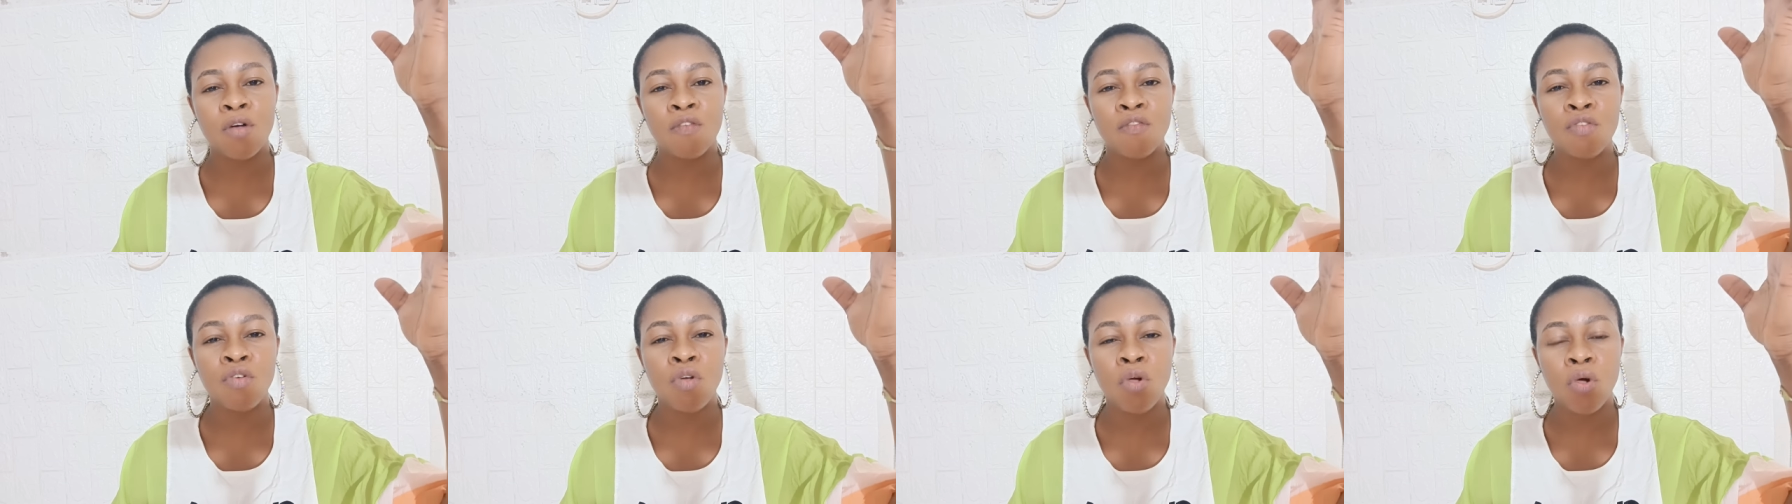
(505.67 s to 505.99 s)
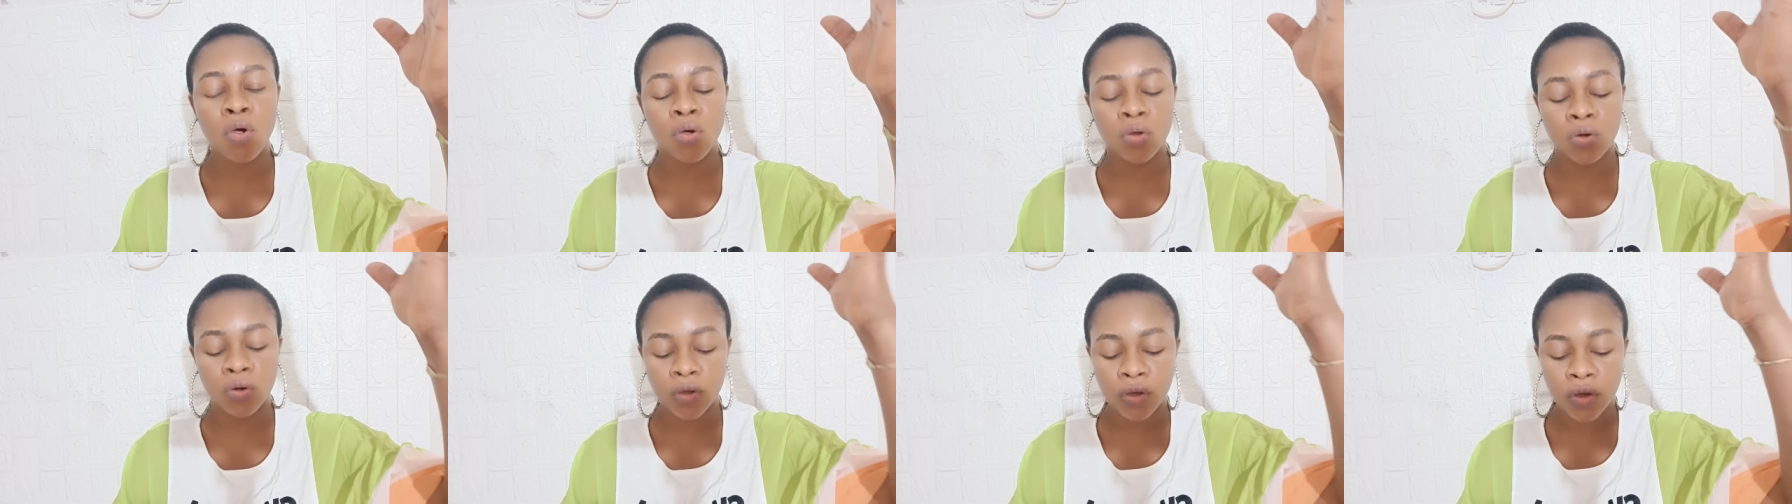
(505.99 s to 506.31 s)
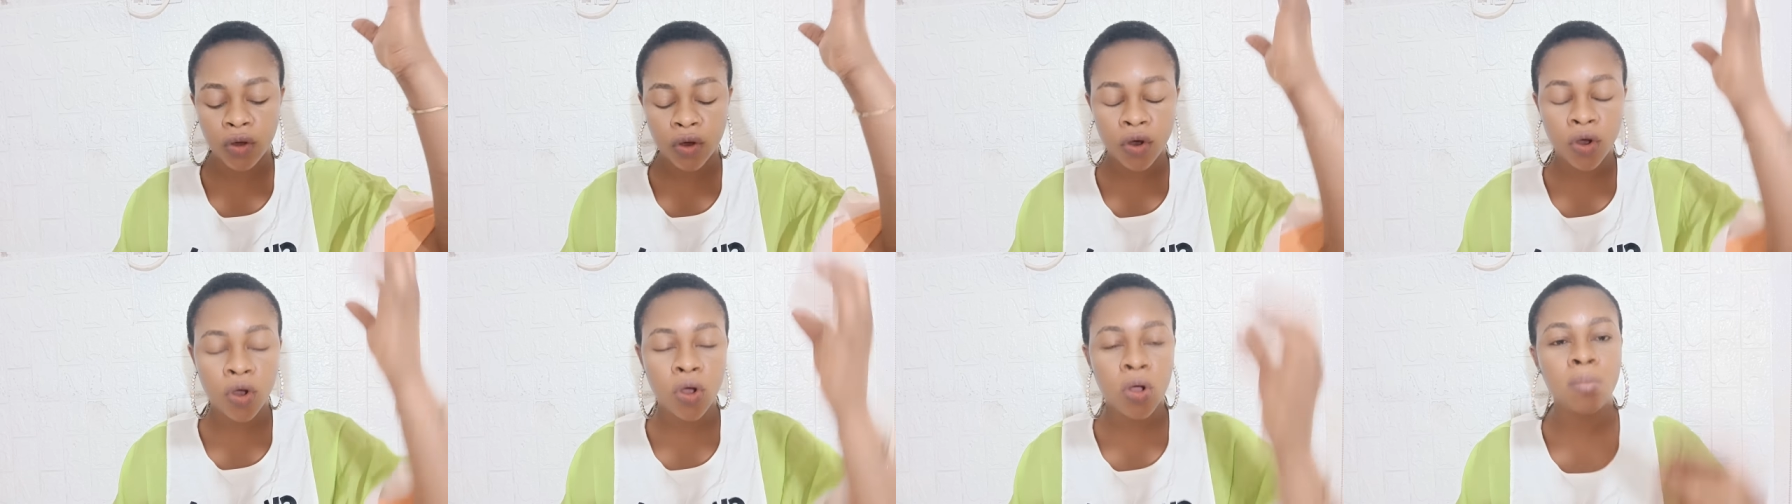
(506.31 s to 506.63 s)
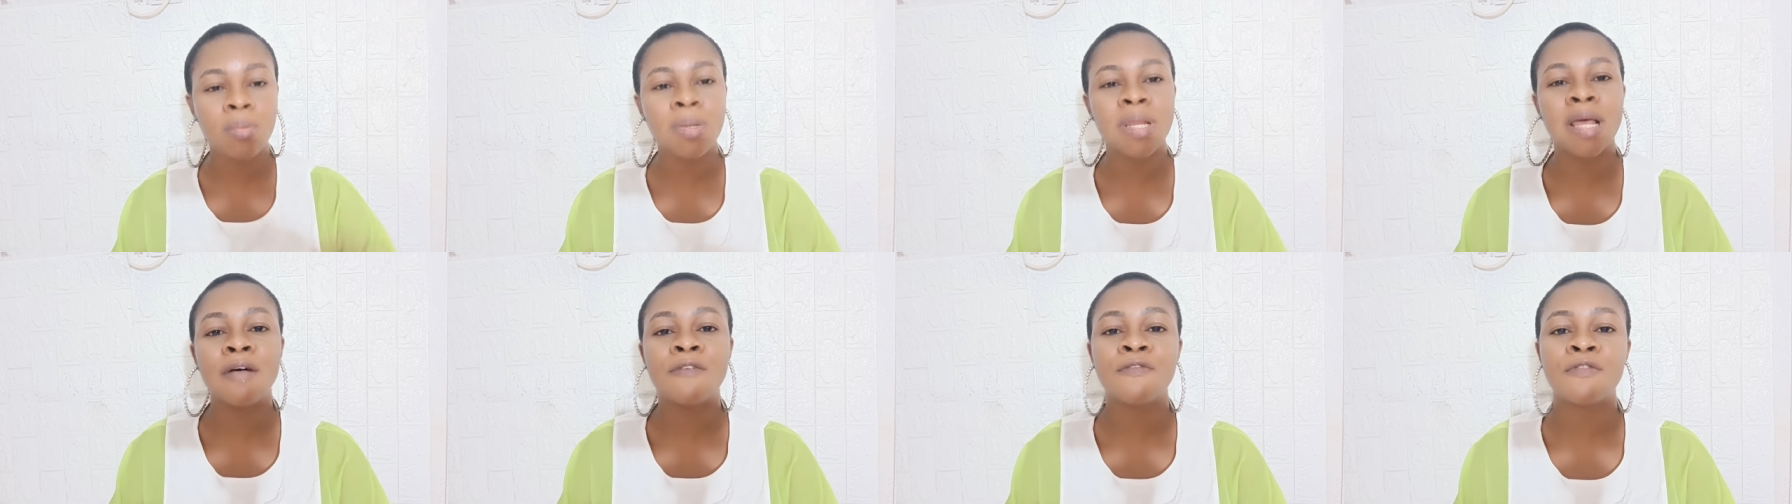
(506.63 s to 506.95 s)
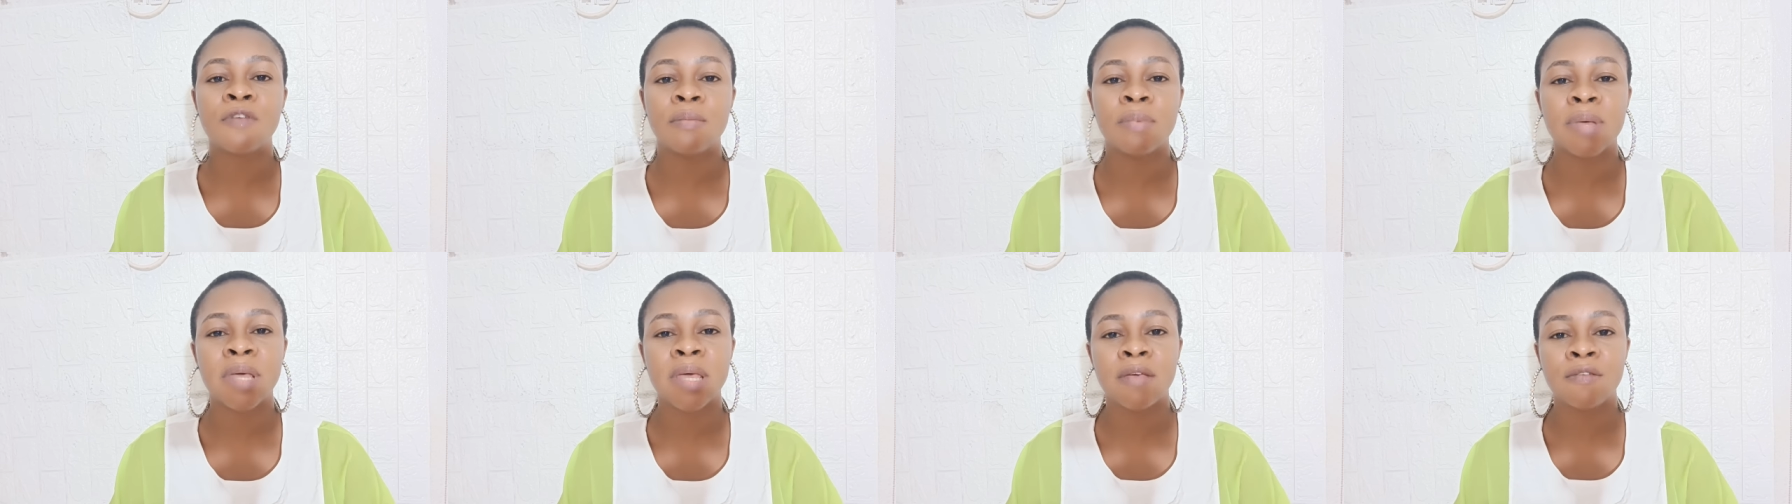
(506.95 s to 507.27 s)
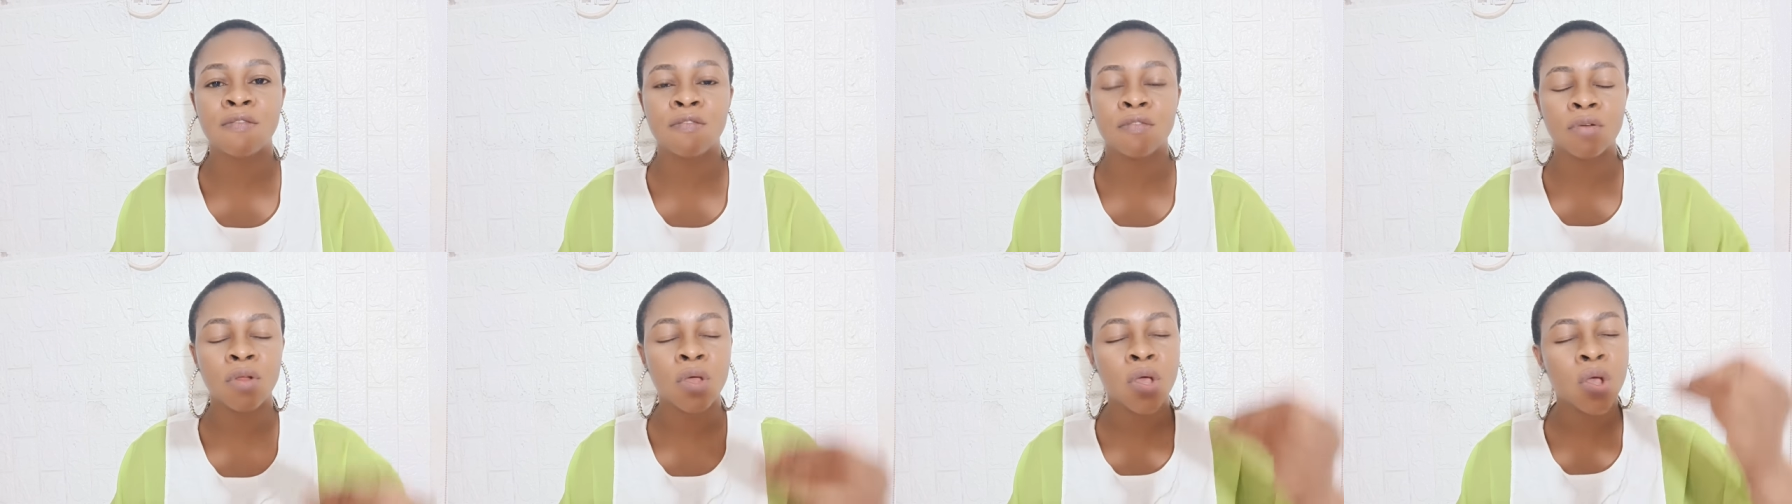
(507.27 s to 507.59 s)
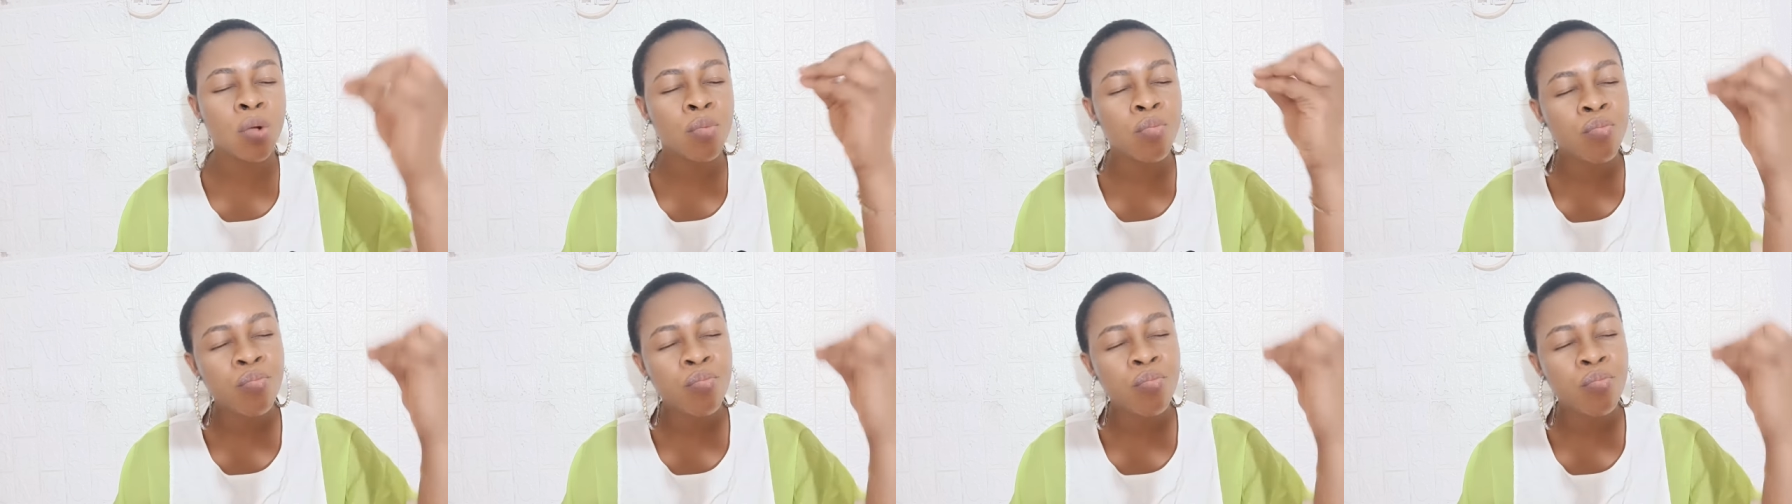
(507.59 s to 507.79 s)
of God come down from heaven.